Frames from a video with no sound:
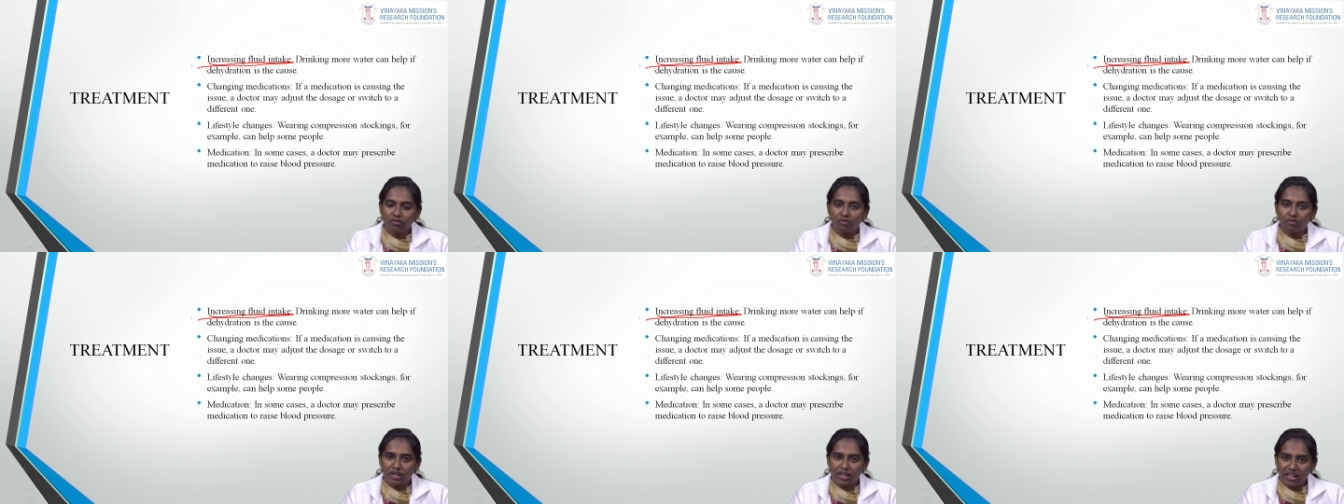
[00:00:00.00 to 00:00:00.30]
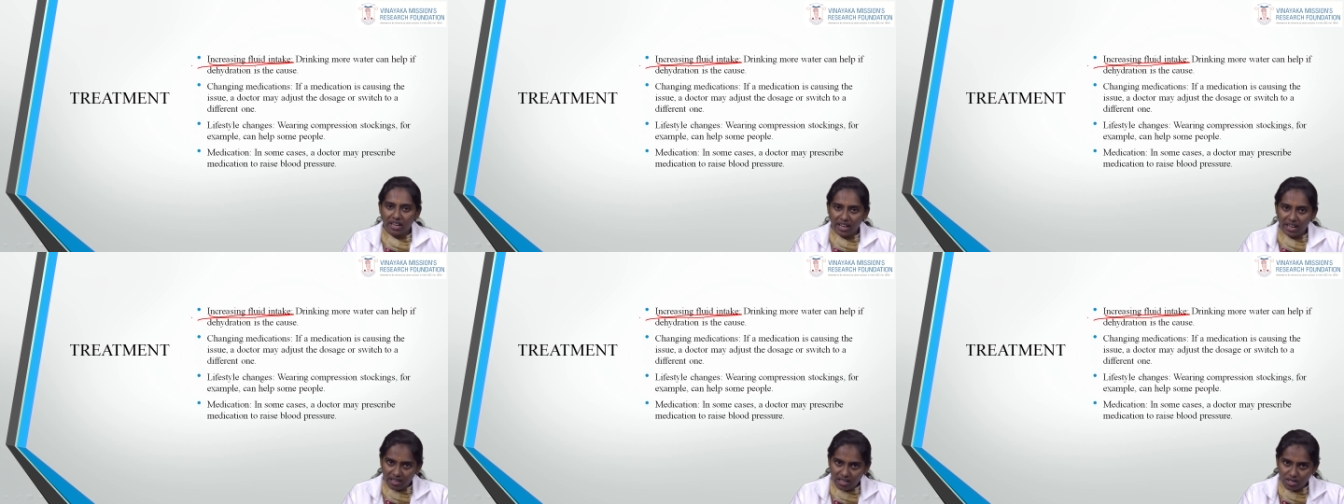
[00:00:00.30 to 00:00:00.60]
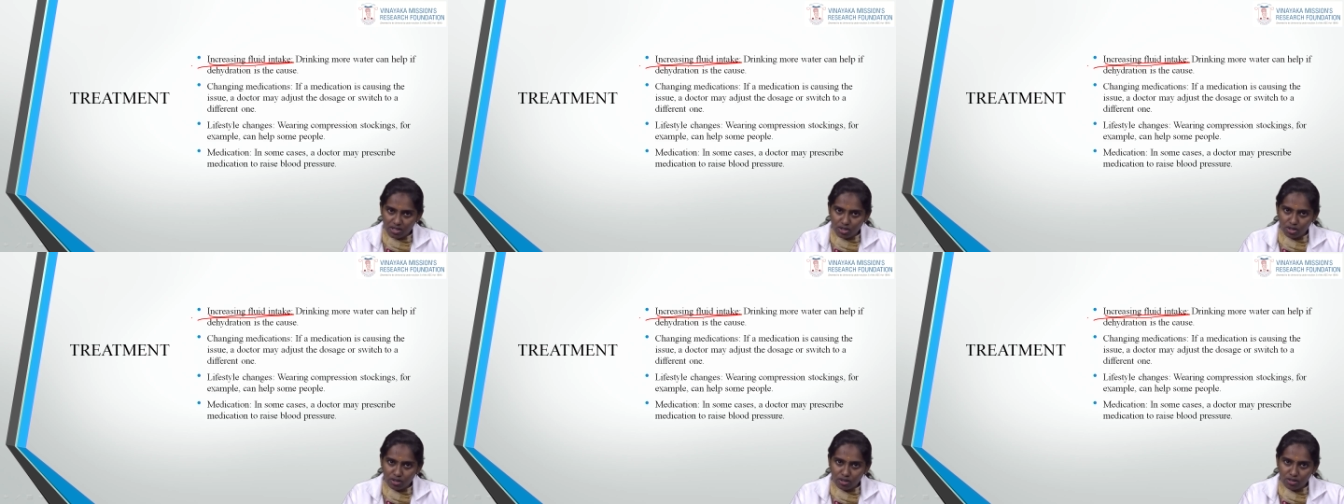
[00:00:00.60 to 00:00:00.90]
If
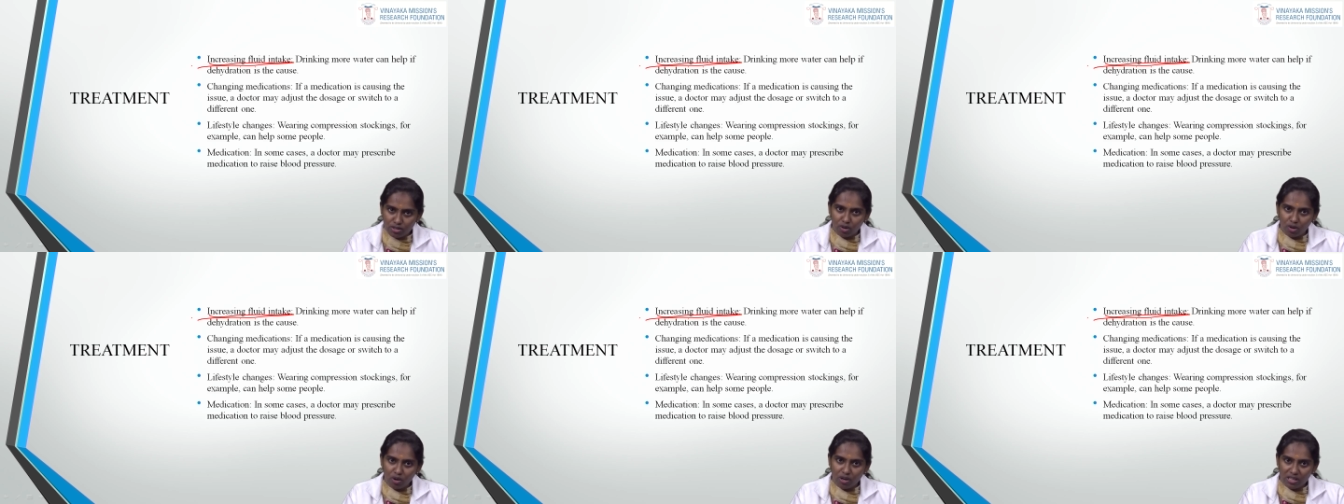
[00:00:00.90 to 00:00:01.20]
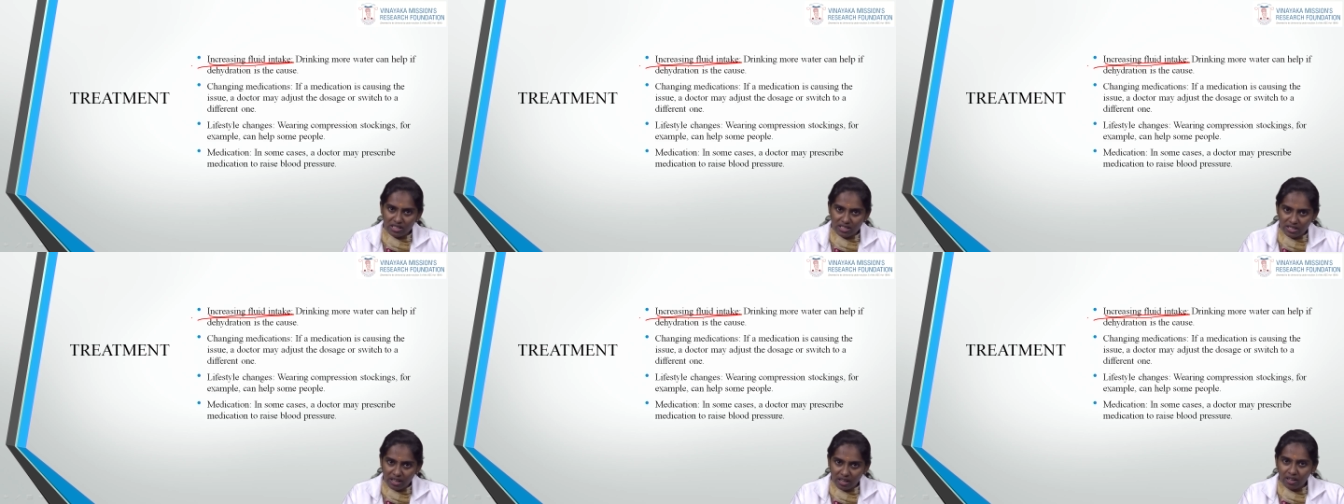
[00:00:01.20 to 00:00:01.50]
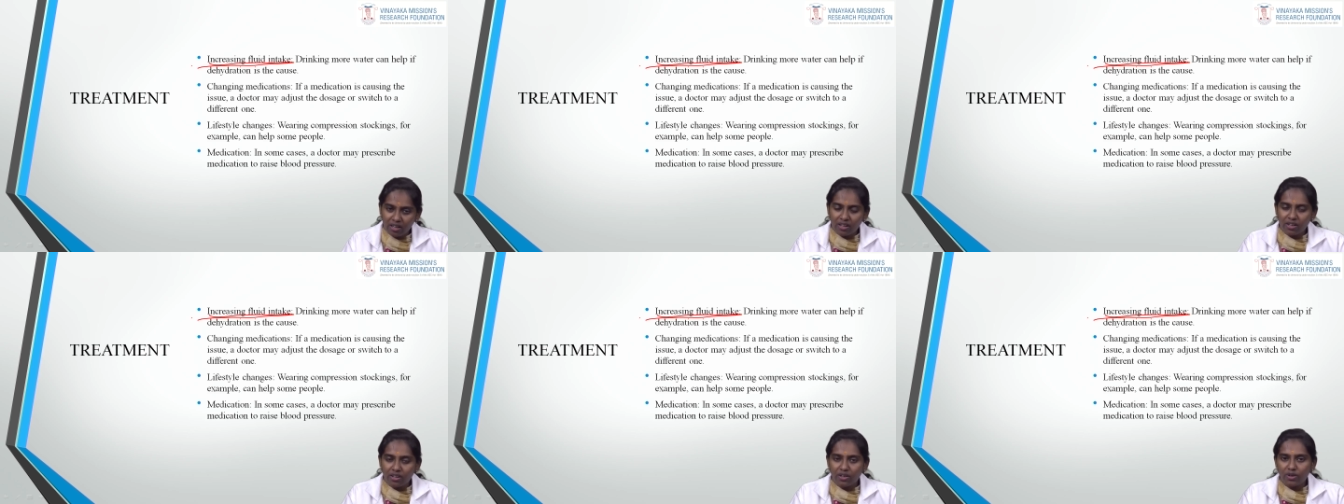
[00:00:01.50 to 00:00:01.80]
dehydration is the cause,
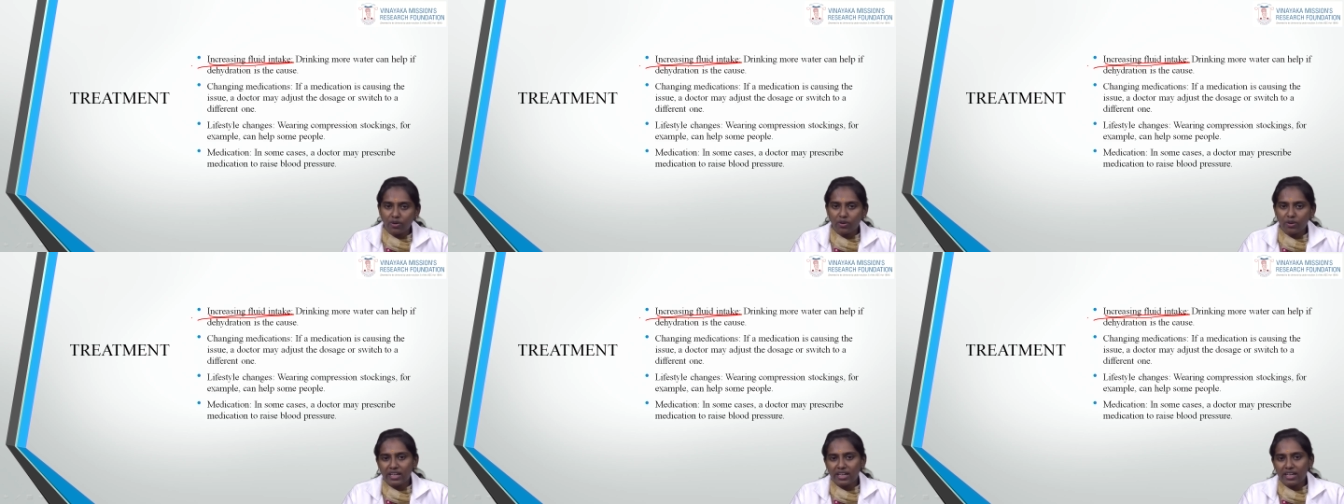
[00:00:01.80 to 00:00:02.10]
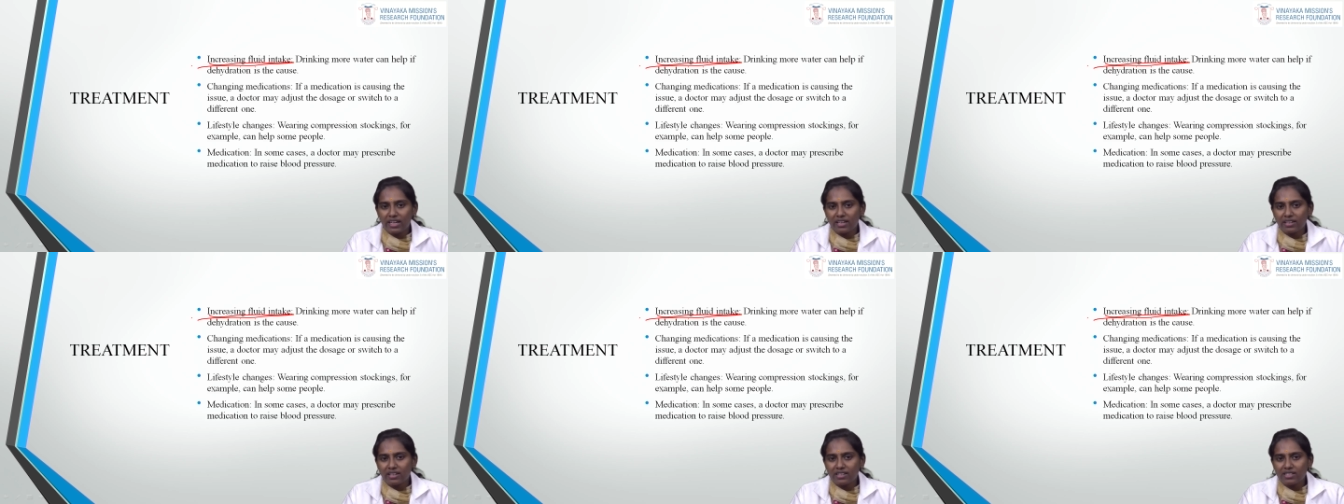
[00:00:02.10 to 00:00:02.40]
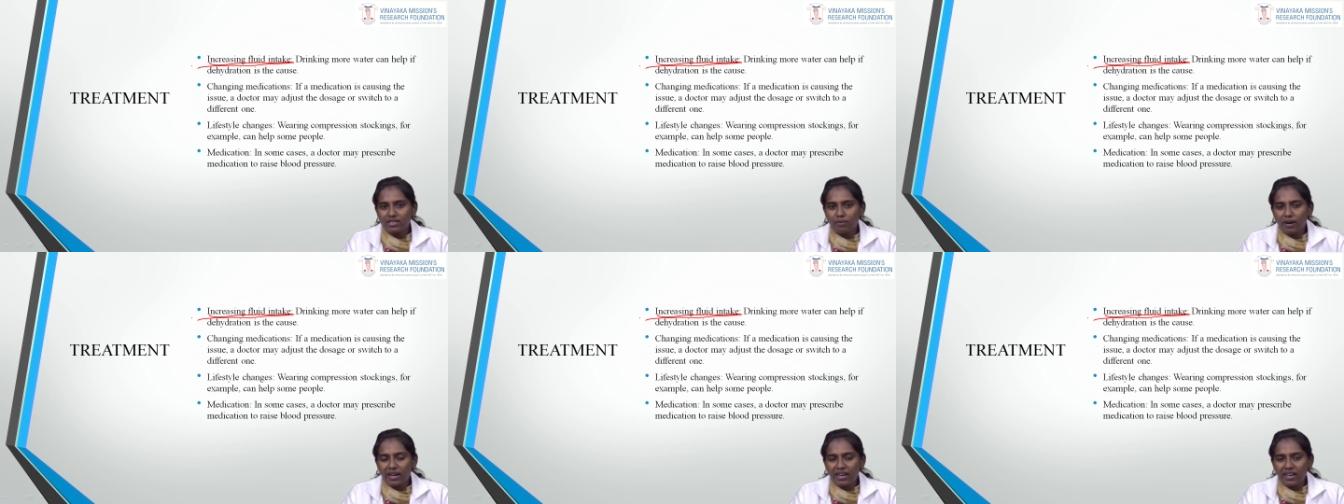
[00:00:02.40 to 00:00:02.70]
you can
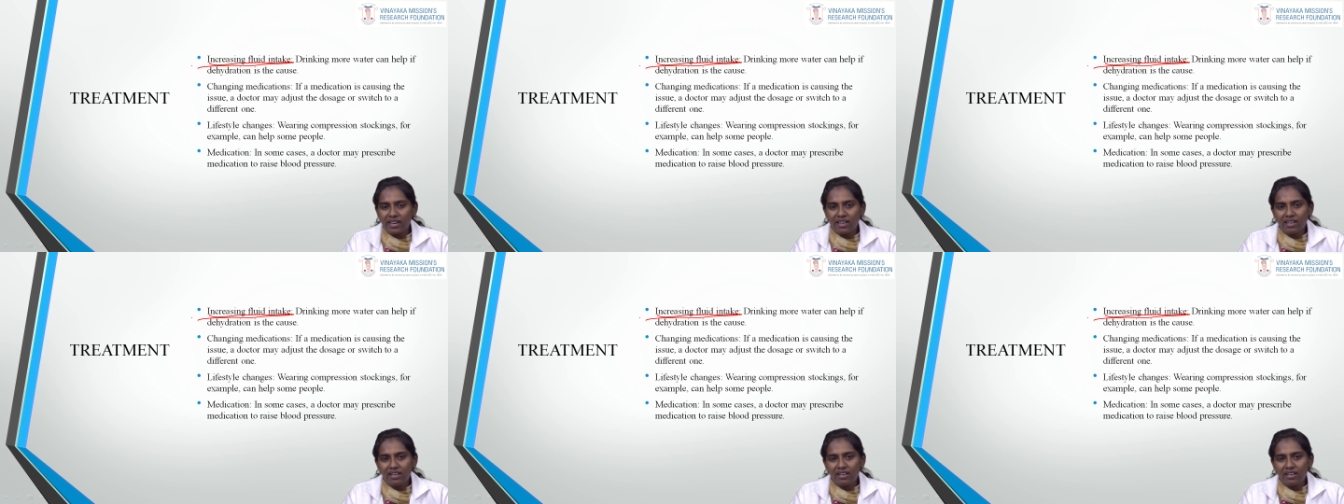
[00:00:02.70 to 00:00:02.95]
increase by